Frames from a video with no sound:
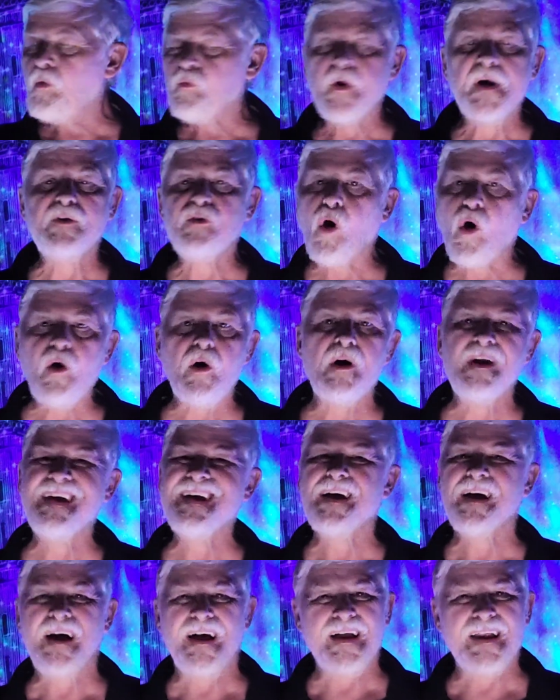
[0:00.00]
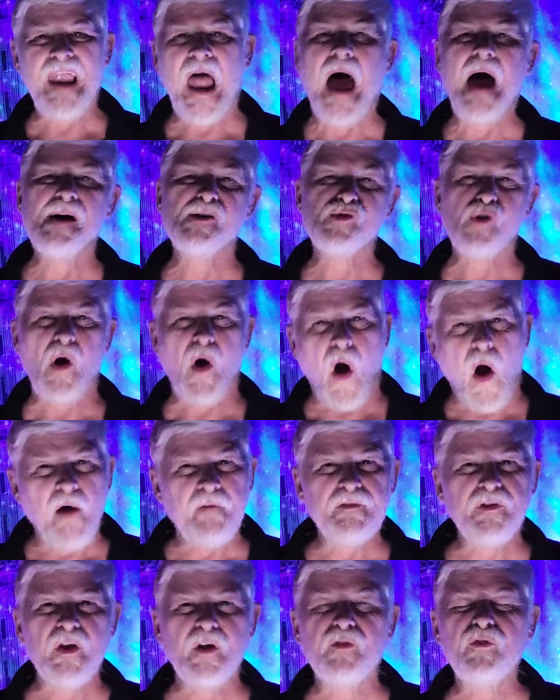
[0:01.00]
returning Elijah
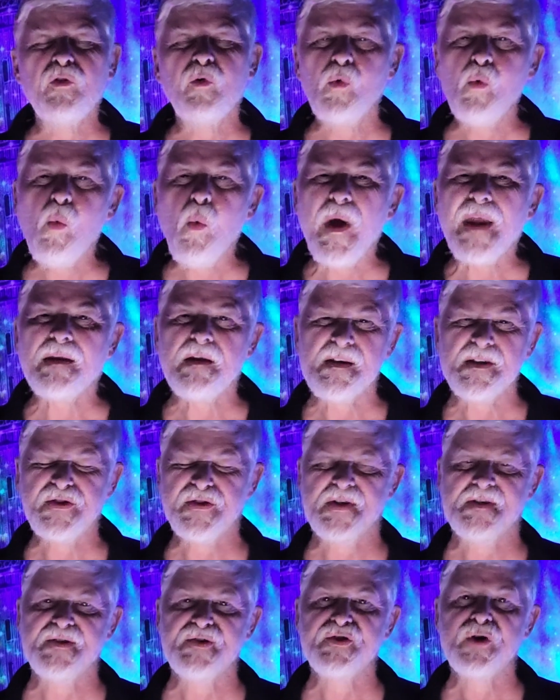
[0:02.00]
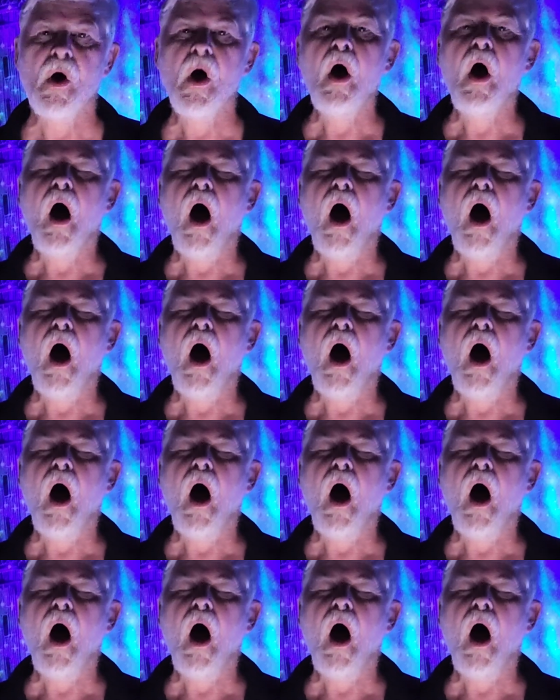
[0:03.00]
of the two witnesses,